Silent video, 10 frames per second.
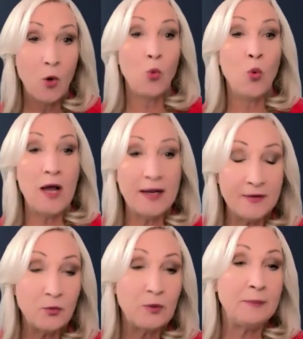
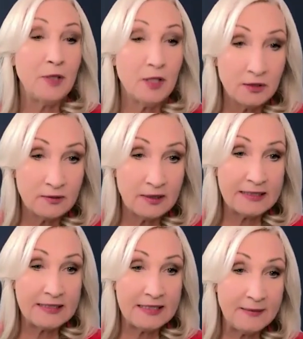when we build the
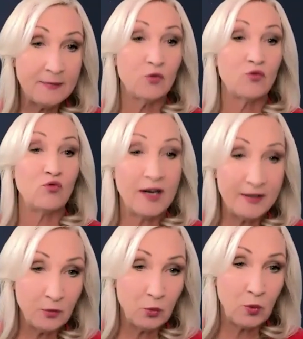right team the
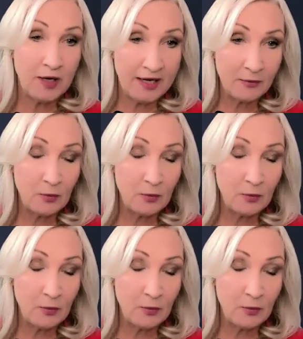right way,